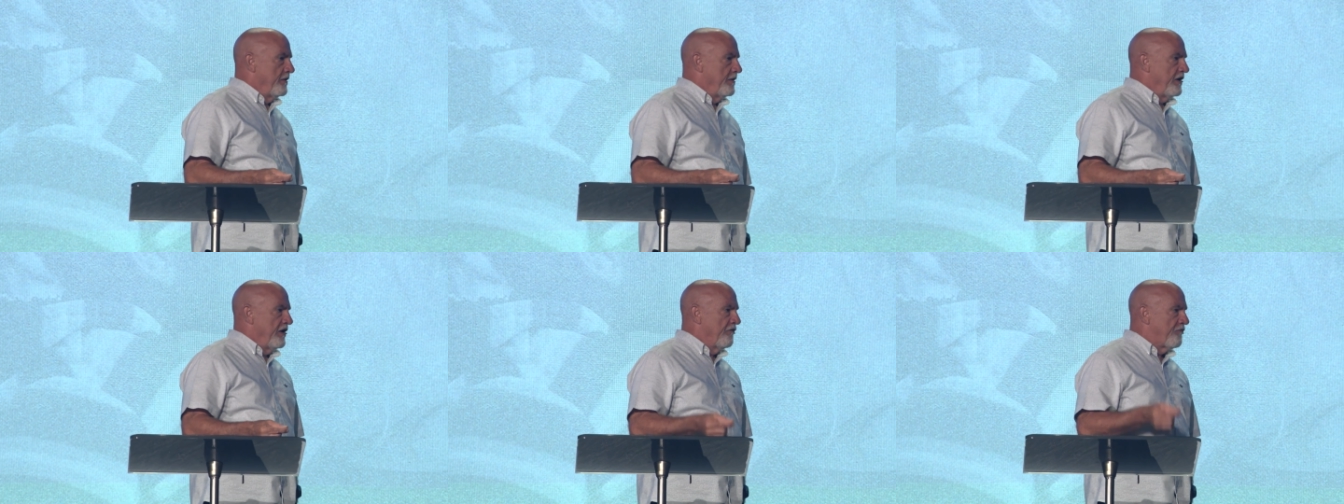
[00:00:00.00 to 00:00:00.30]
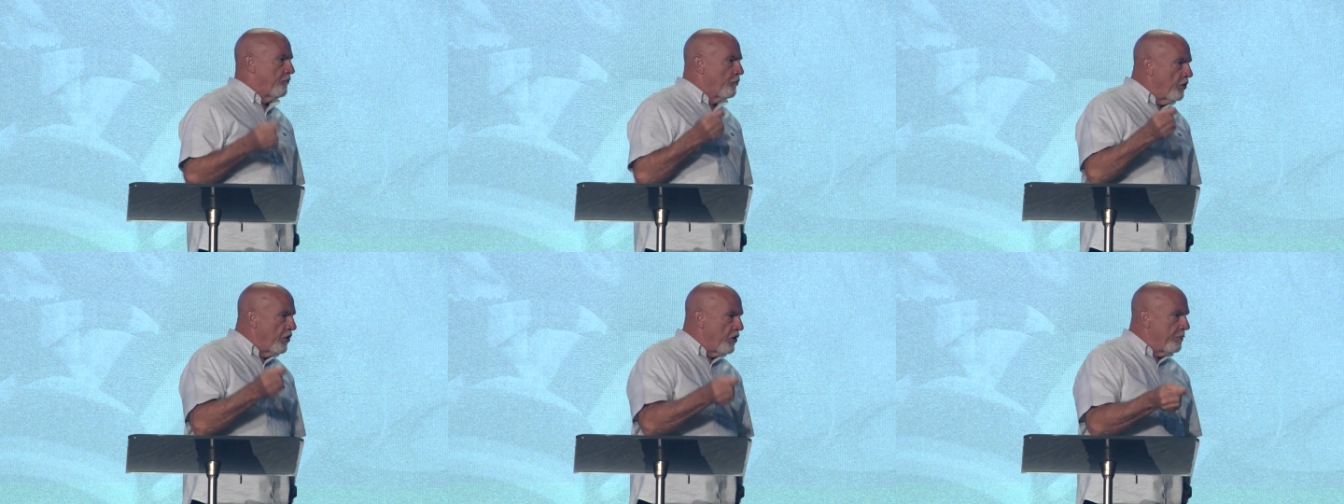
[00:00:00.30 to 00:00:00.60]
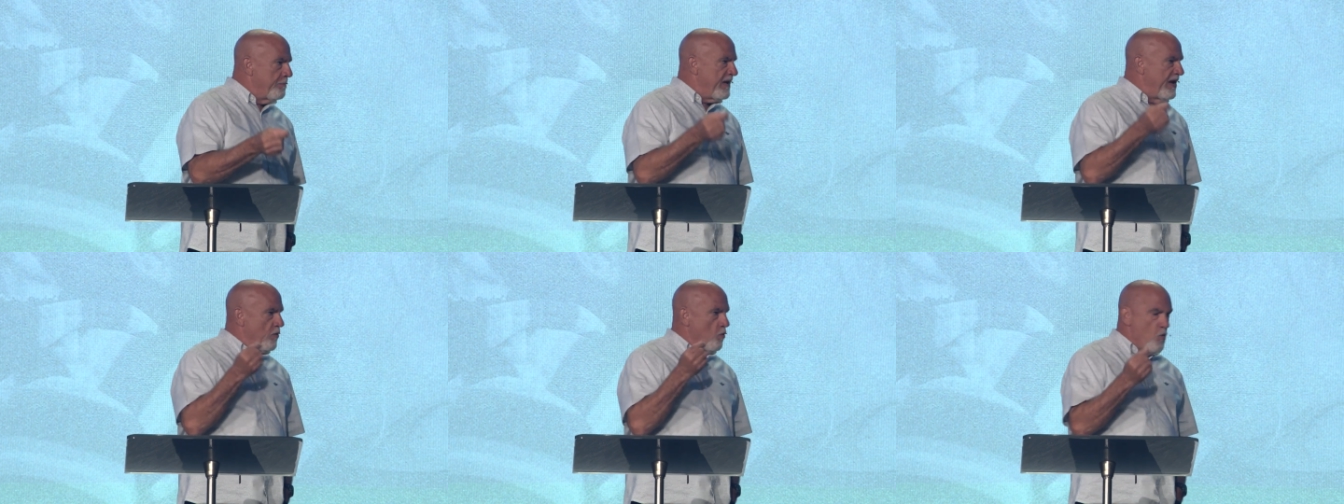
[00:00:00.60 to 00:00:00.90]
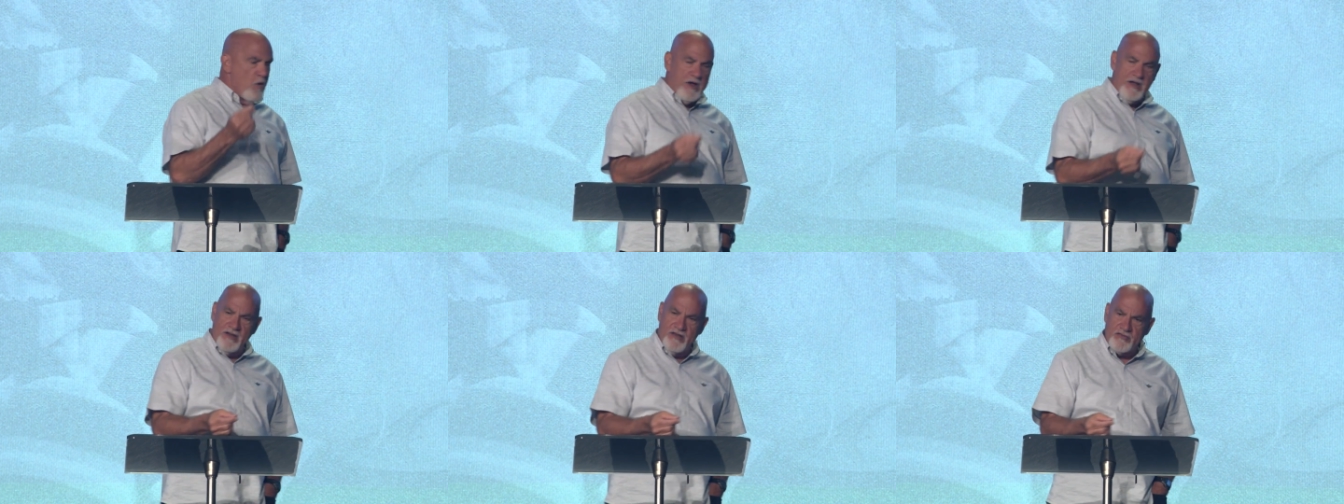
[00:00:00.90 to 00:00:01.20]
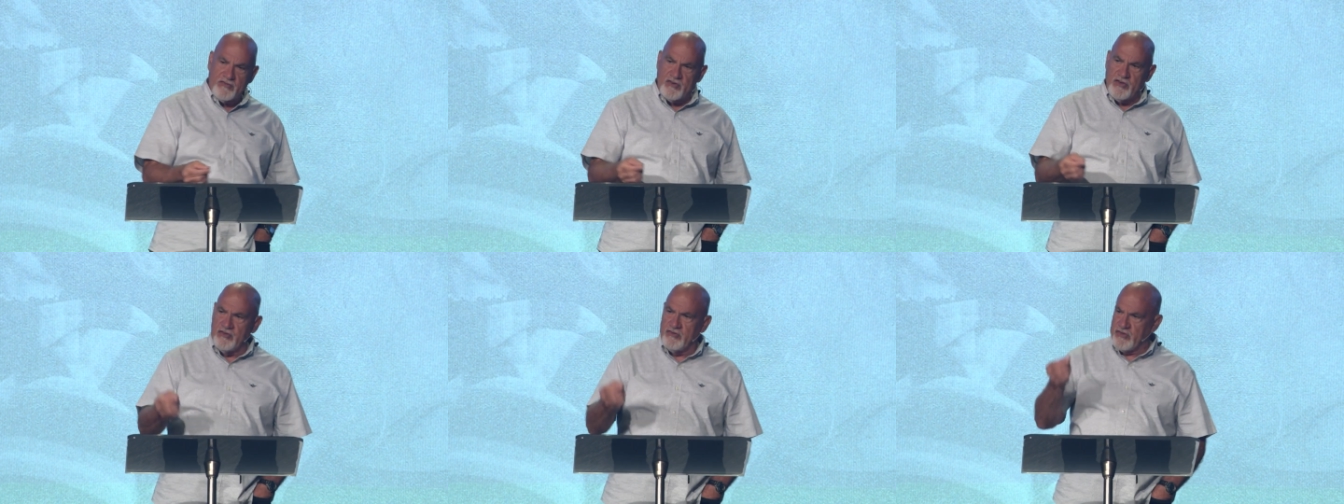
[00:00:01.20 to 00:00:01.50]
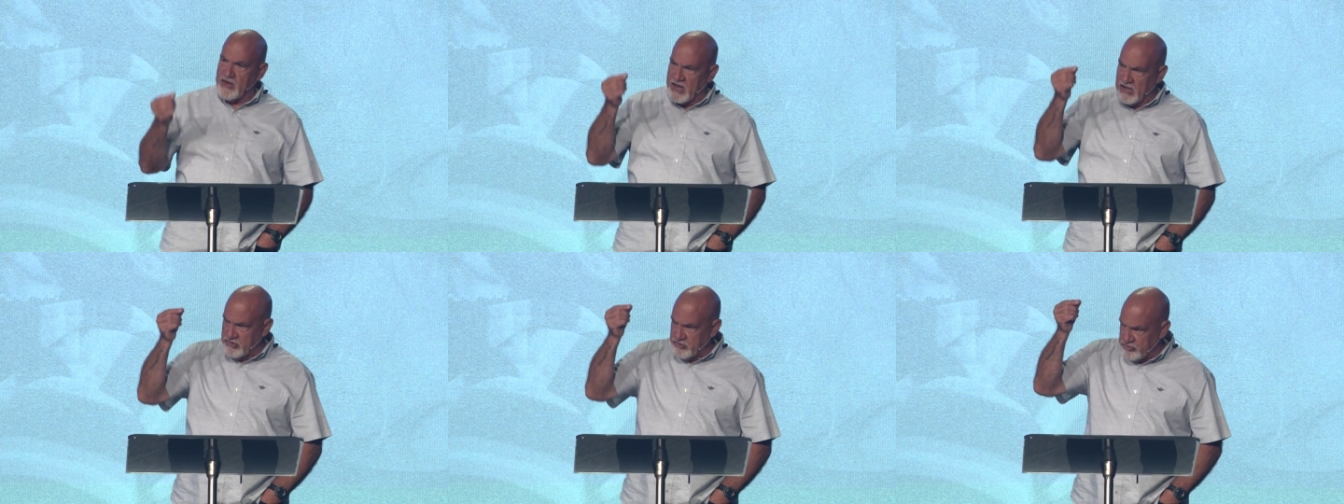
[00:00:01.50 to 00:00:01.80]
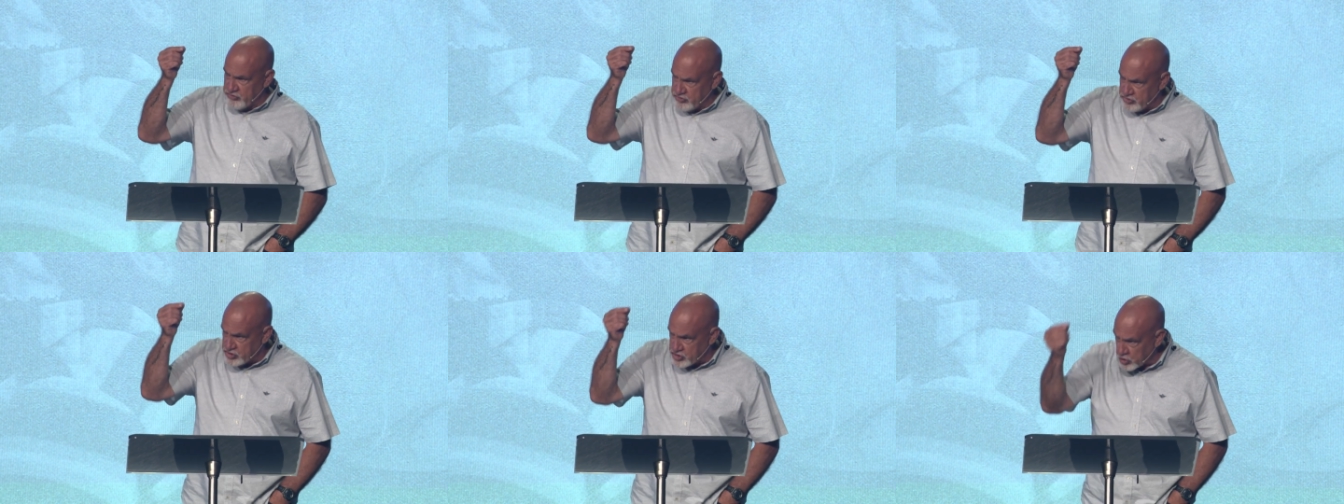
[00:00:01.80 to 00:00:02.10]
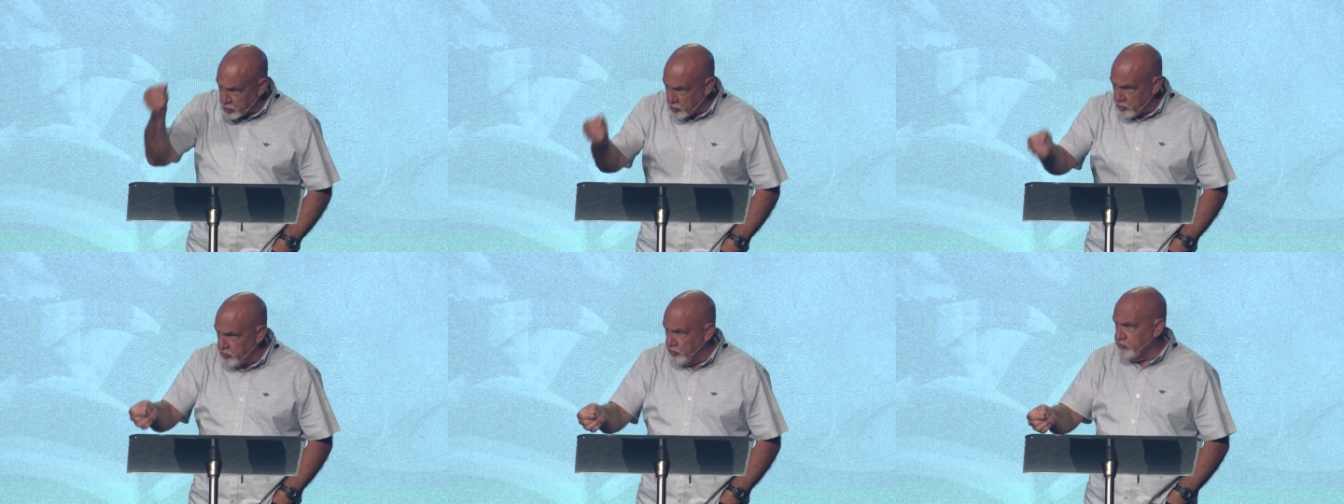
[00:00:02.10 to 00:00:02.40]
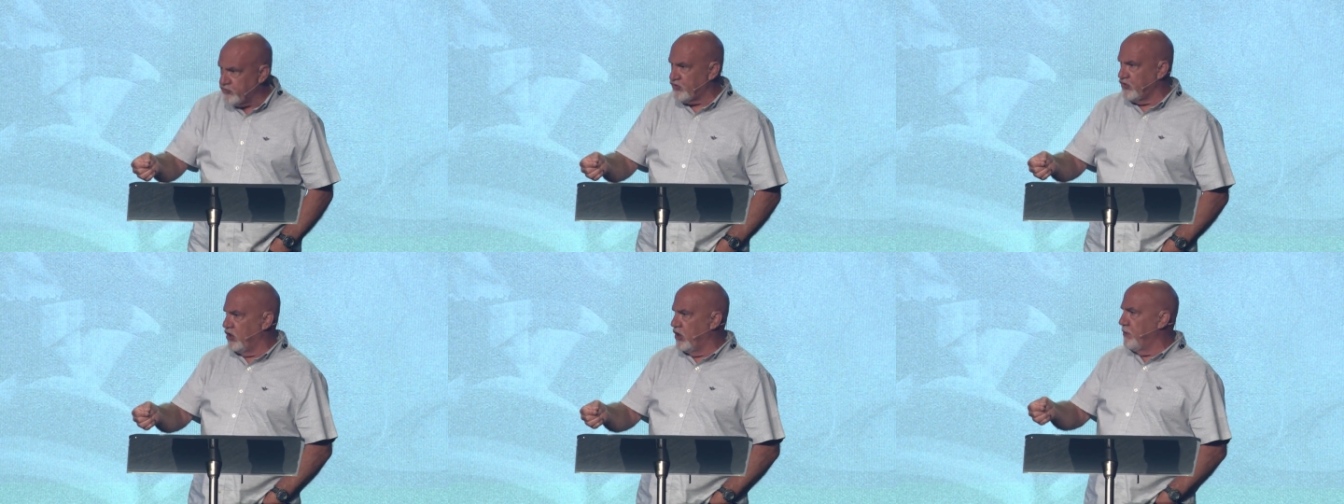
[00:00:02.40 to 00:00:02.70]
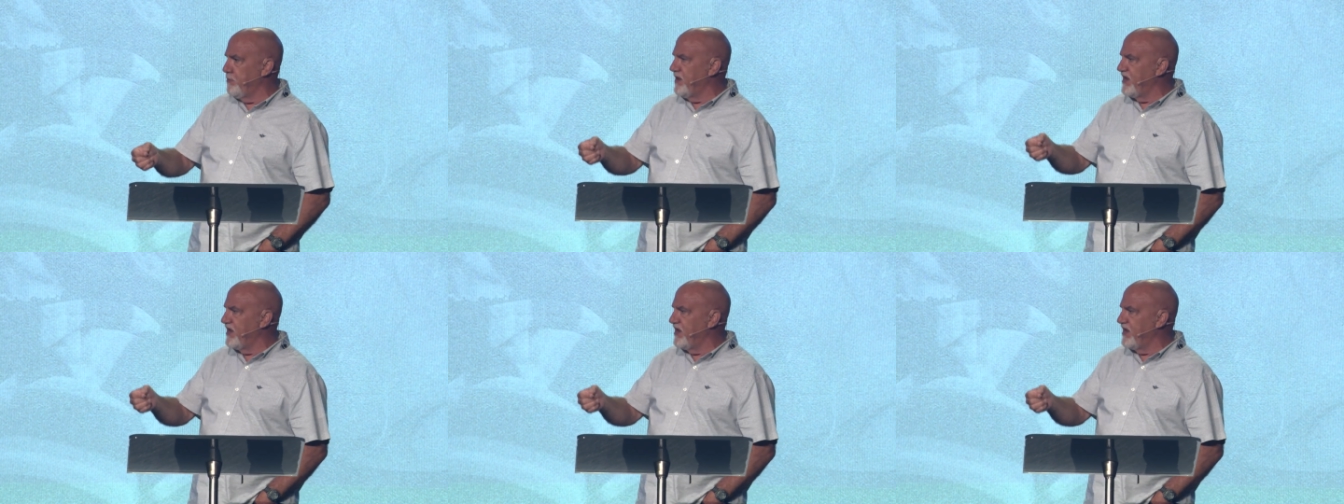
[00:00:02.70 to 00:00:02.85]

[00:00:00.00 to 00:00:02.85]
If we're to be witnesses in Jerusalem,